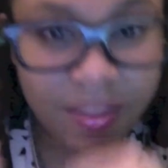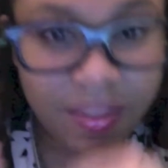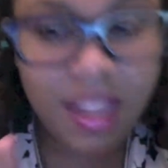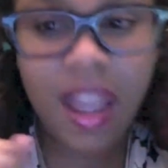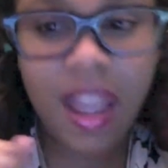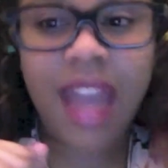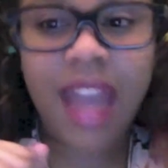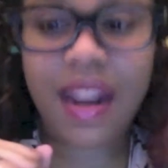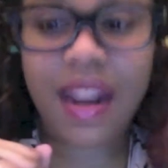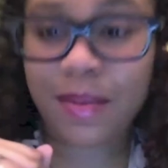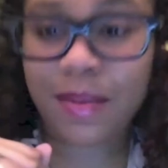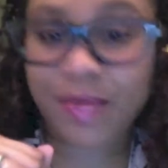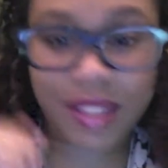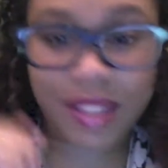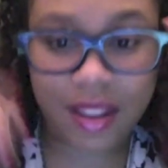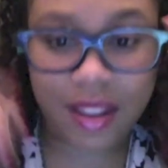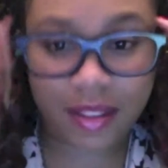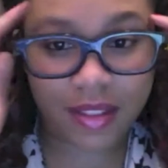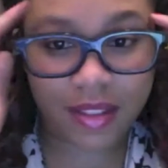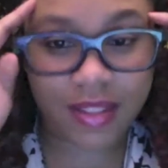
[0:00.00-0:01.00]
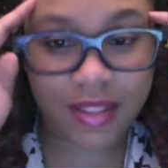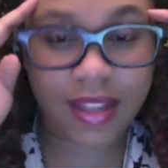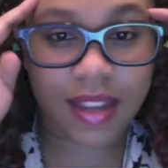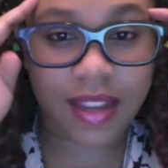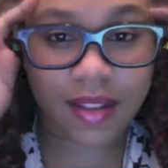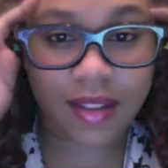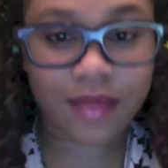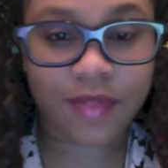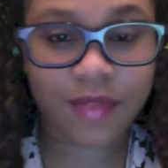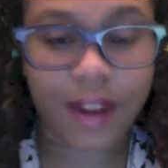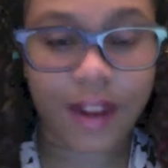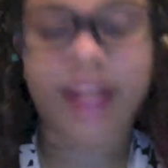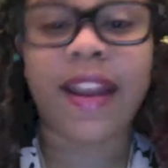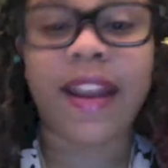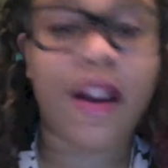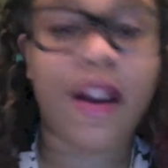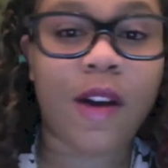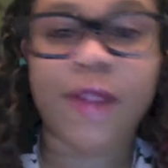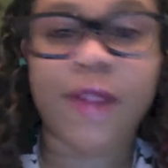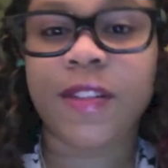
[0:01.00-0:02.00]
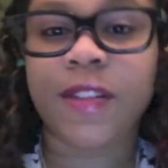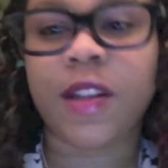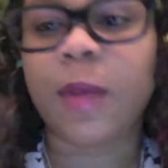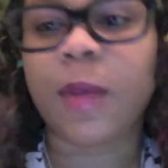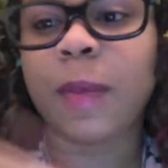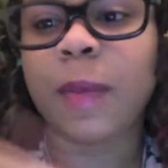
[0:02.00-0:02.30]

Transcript: And I'm saying this like right now off the top of my